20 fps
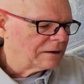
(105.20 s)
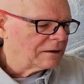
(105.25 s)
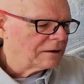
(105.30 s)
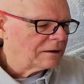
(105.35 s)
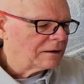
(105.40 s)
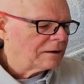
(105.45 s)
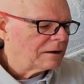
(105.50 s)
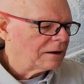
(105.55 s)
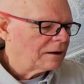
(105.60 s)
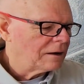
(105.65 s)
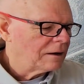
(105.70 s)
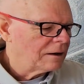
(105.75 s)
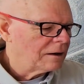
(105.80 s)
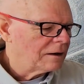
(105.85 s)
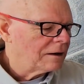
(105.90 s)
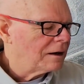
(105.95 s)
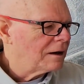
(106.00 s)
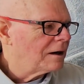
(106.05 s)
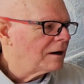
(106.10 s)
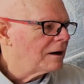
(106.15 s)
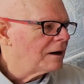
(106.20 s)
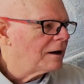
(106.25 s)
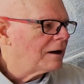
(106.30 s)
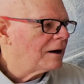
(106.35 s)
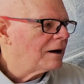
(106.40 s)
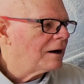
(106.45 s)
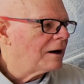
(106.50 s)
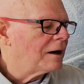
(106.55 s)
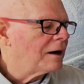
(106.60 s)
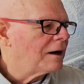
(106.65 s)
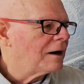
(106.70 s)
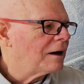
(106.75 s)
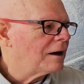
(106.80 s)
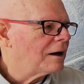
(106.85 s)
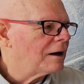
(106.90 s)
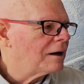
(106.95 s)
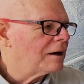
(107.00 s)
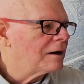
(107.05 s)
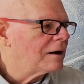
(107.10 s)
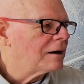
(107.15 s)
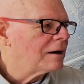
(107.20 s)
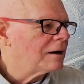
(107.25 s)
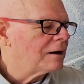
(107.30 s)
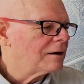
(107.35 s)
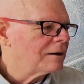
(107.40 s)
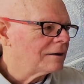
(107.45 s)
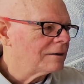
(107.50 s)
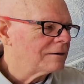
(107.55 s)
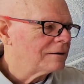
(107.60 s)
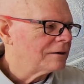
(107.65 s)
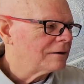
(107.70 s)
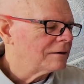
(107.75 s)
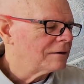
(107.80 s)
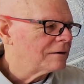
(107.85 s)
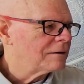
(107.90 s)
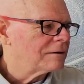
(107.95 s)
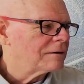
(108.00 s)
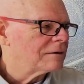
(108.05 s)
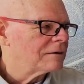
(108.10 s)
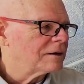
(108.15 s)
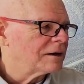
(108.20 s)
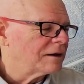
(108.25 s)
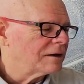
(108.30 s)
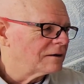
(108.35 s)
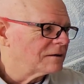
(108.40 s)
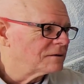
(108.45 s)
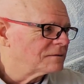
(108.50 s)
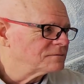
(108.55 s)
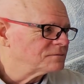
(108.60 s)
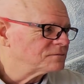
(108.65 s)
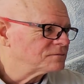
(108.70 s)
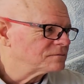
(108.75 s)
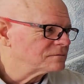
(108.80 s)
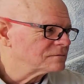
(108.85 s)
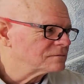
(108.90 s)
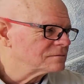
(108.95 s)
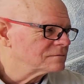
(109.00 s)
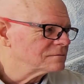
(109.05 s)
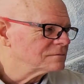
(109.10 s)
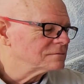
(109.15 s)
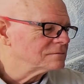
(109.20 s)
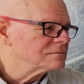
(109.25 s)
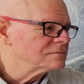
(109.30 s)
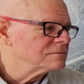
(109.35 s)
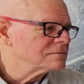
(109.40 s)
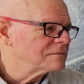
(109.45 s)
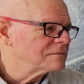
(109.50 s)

[no speech]